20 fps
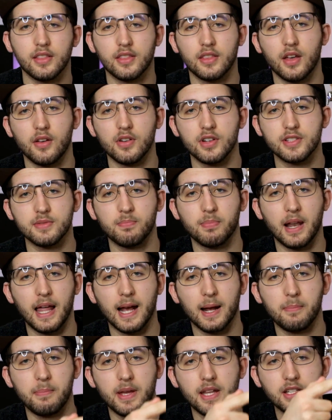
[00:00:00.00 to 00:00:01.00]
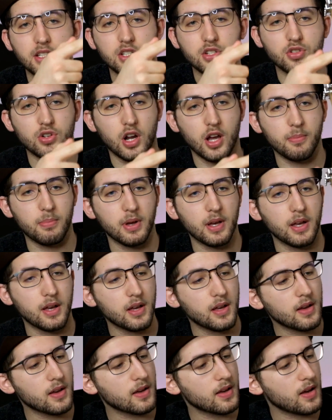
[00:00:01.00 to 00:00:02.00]
there is black pinstripe
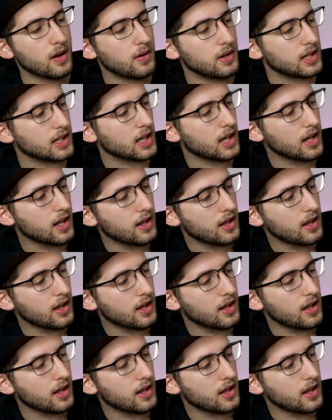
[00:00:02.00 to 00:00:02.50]
going